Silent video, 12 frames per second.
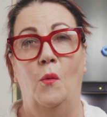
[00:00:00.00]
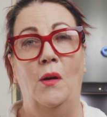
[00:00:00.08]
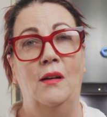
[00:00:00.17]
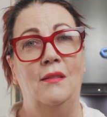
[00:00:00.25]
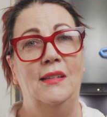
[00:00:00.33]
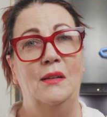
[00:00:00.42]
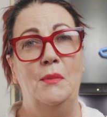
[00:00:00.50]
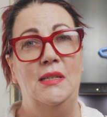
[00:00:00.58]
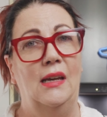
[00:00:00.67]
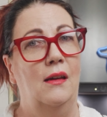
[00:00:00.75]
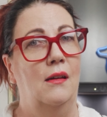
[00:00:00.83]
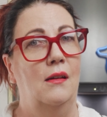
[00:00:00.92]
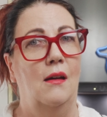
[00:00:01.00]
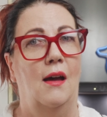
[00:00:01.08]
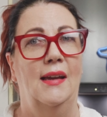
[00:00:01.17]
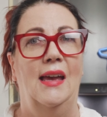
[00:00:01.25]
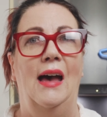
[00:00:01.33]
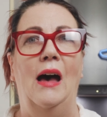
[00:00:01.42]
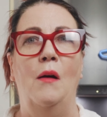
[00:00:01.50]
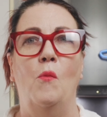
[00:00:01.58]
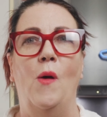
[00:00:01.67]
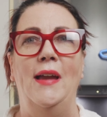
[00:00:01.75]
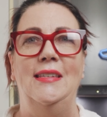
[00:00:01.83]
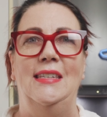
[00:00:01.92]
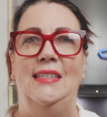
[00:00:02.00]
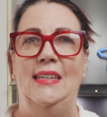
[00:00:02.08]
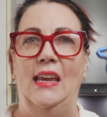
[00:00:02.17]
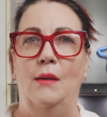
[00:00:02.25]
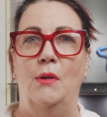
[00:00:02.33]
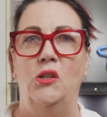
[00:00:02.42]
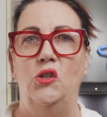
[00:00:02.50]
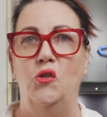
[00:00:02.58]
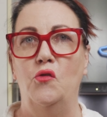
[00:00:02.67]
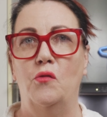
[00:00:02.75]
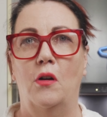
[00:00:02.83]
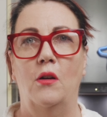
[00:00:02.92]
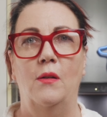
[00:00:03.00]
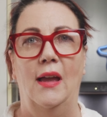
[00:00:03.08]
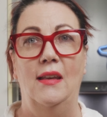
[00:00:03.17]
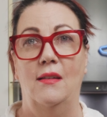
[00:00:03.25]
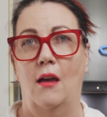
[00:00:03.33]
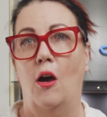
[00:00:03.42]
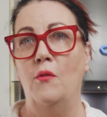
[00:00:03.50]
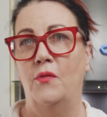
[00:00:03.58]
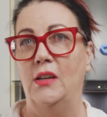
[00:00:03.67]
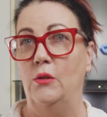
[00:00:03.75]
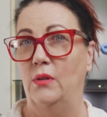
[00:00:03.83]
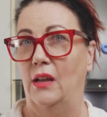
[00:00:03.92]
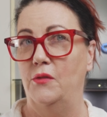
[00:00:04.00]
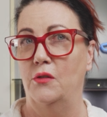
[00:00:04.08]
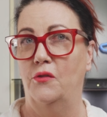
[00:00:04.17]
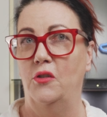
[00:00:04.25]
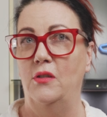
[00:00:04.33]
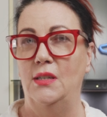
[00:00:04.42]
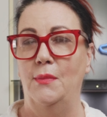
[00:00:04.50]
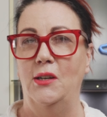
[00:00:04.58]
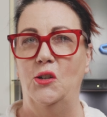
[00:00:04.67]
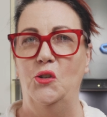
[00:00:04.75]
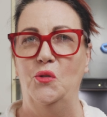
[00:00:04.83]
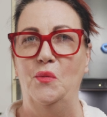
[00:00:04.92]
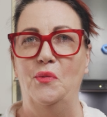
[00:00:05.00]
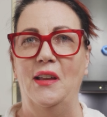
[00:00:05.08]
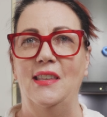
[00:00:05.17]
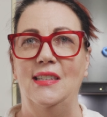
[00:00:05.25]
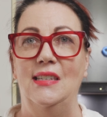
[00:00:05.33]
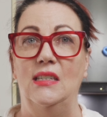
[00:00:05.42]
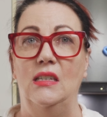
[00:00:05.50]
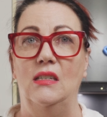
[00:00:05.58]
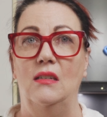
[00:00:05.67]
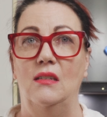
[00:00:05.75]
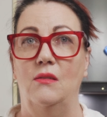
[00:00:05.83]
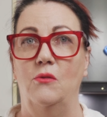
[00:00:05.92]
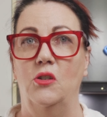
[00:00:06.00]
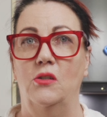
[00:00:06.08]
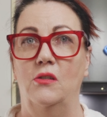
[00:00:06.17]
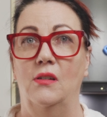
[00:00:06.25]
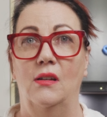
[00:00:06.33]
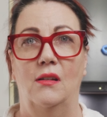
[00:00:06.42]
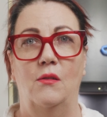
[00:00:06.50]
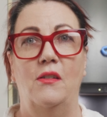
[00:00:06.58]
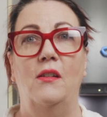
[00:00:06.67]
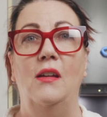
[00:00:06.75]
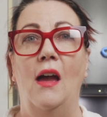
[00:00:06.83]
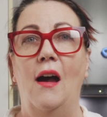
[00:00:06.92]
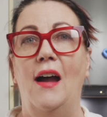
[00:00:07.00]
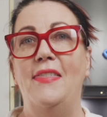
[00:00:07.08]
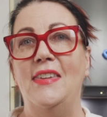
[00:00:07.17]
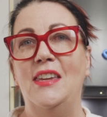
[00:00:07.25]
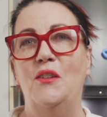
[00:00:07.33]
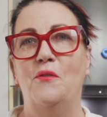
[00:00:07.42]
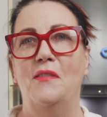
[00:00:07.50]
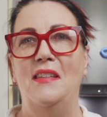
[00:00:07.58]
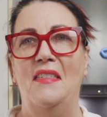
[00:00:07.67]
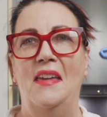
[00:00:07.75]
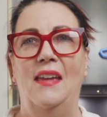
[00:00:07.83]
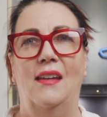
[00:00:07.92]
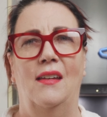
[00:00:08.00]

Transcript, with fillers: Well, little Matteo, I can't wait to see how much you grow and hopefully you'll love your food as much as your brothers and sisters will do. Although I think you're already there,